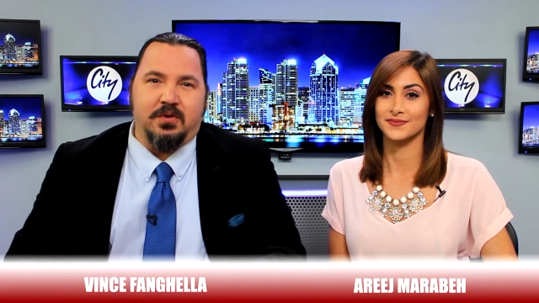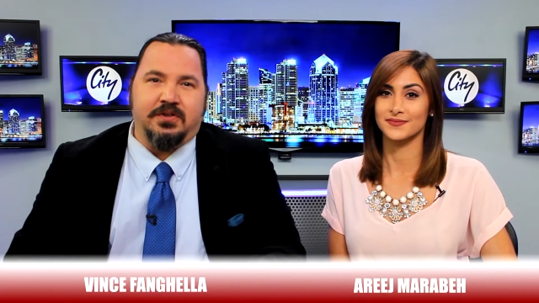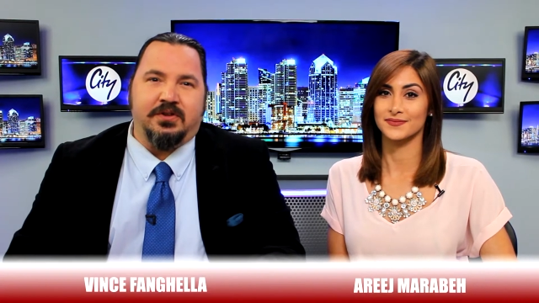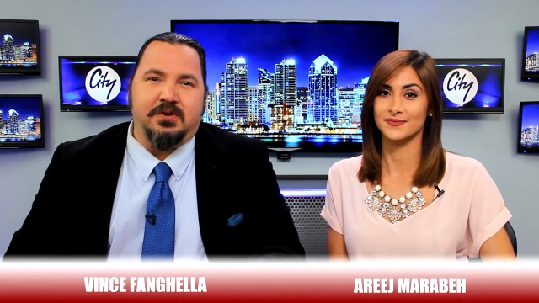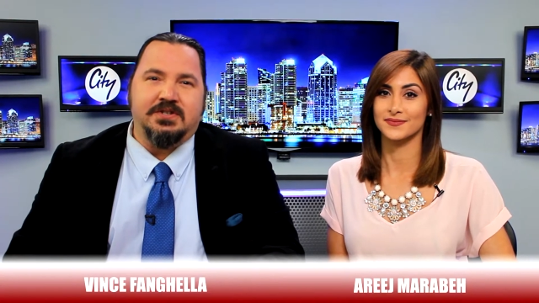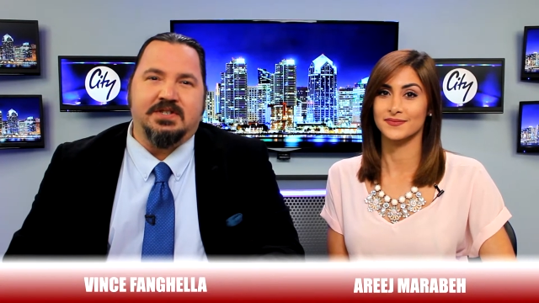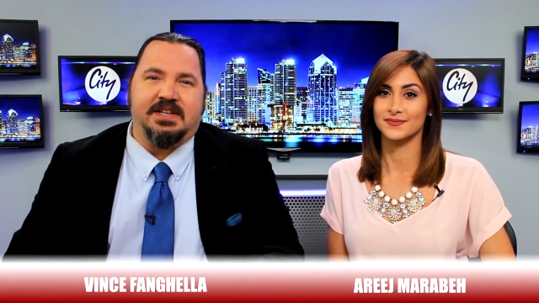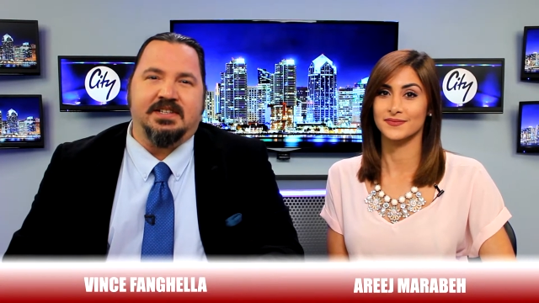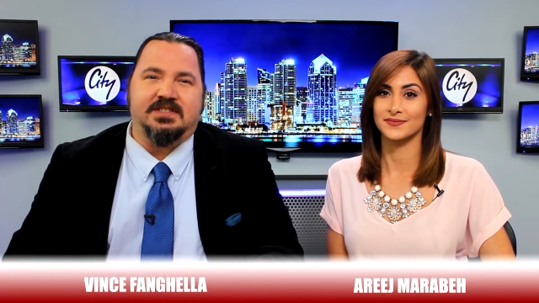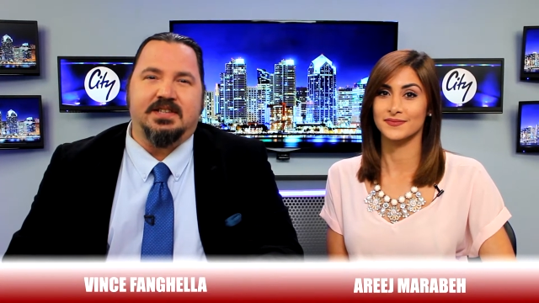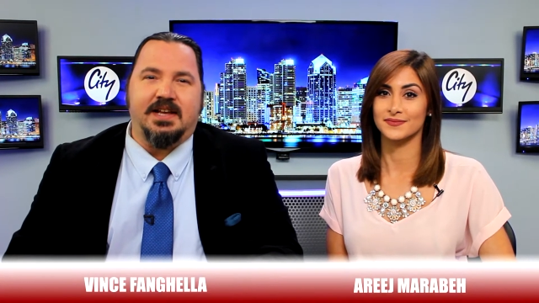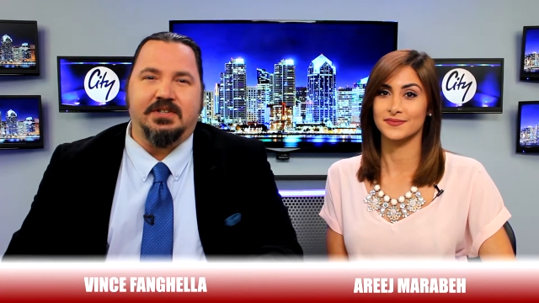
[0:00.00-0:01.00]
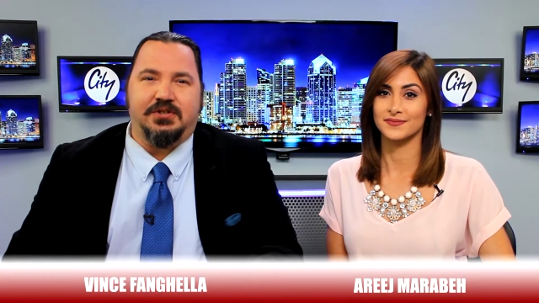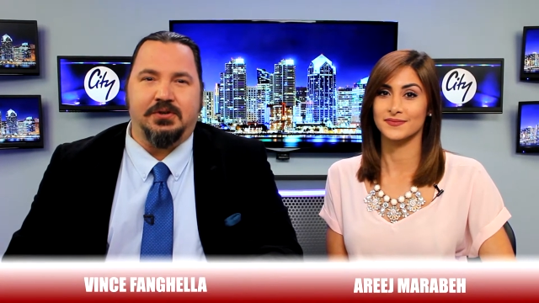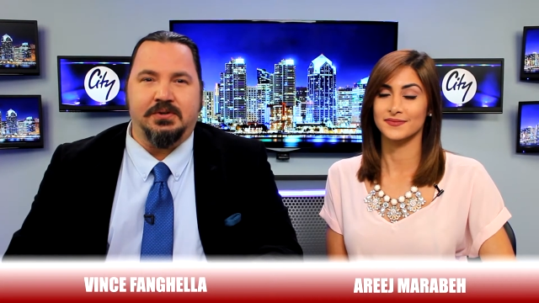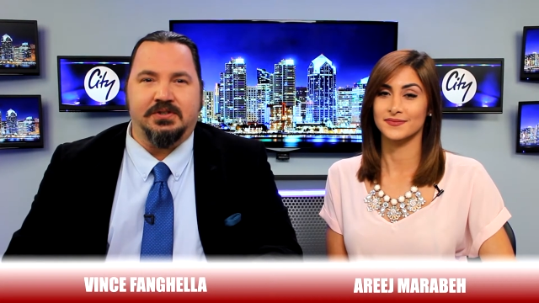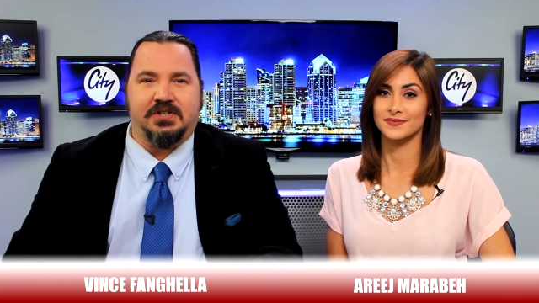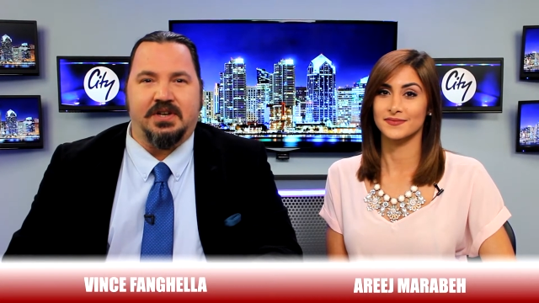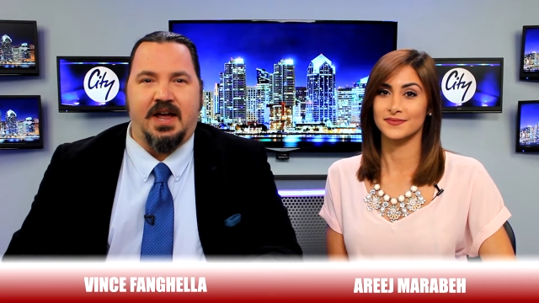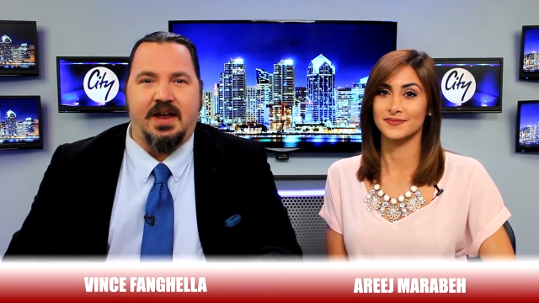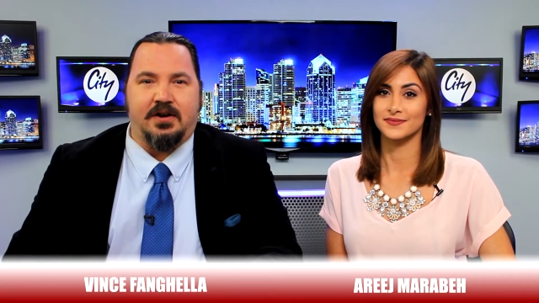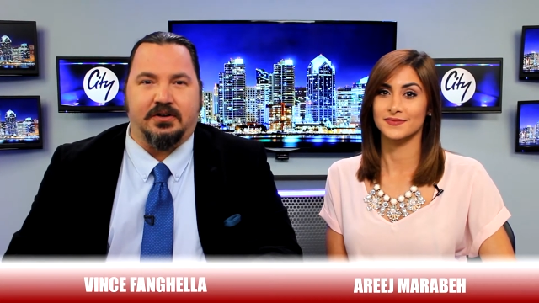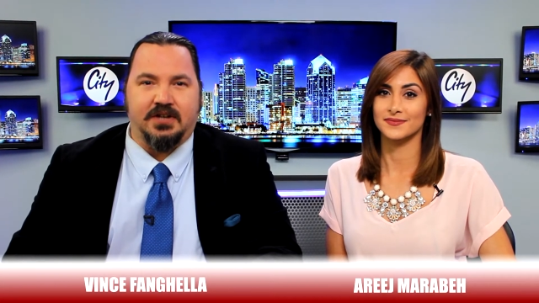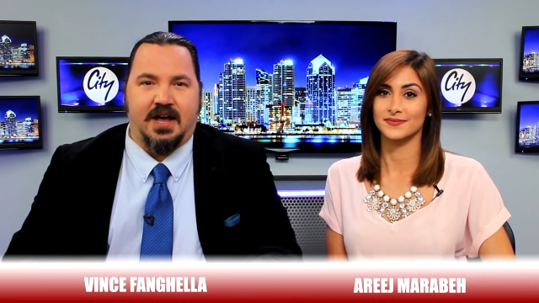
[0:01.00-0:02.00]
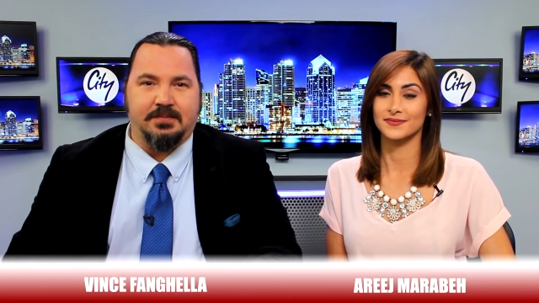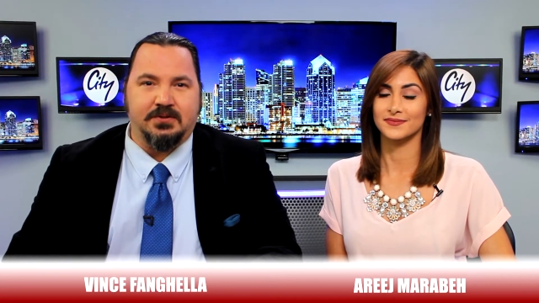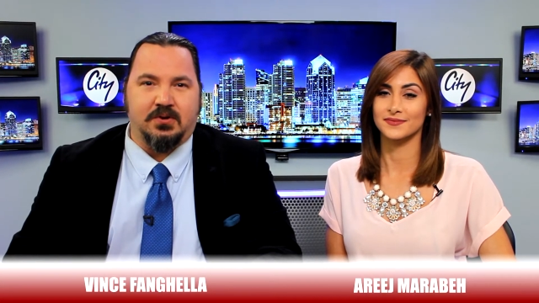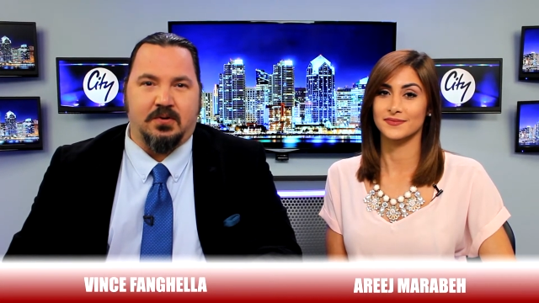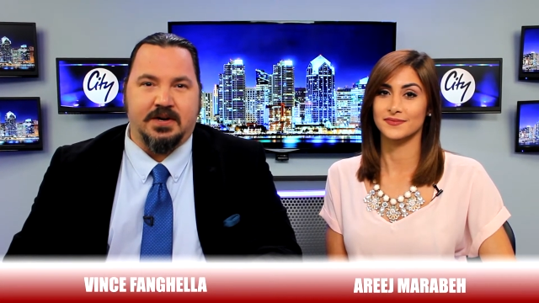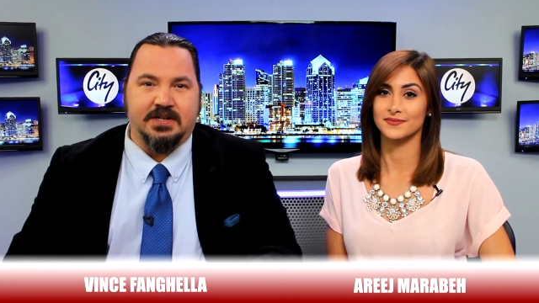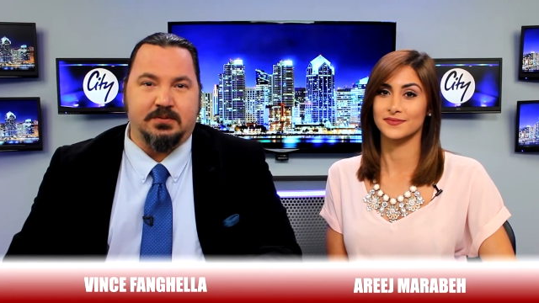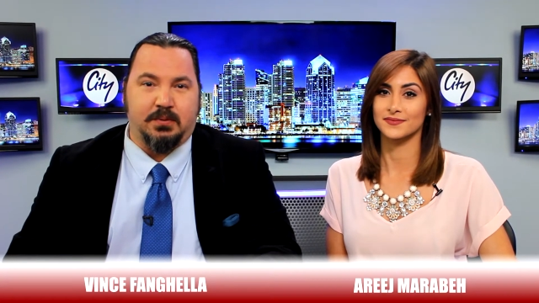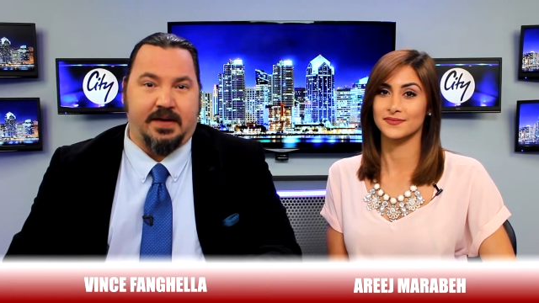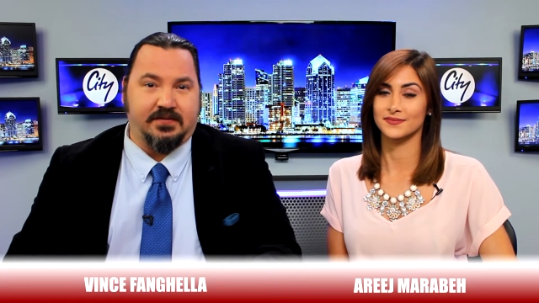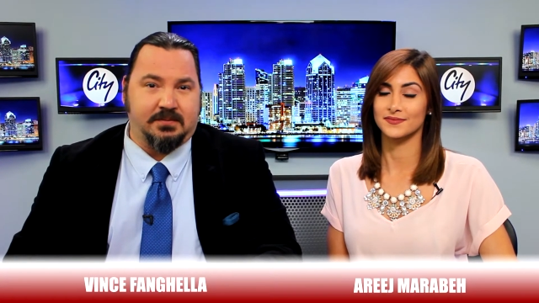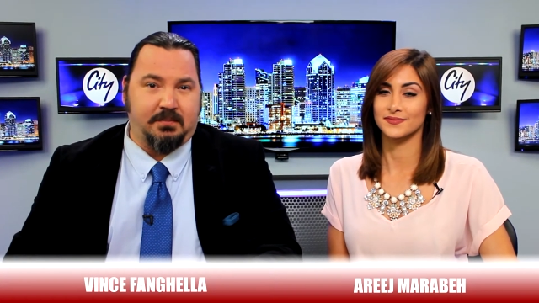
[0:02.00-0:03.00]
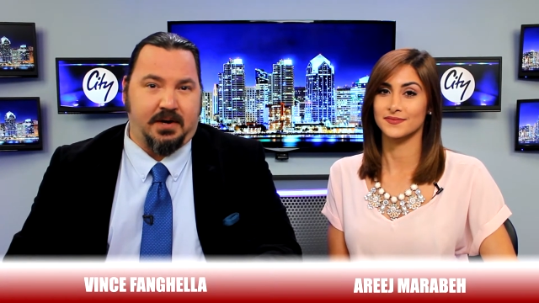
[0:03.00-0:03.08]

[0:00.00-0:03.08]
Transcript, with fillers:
Speaker 1: with Newscene. Stay tuned tonight. Our top stories. We have some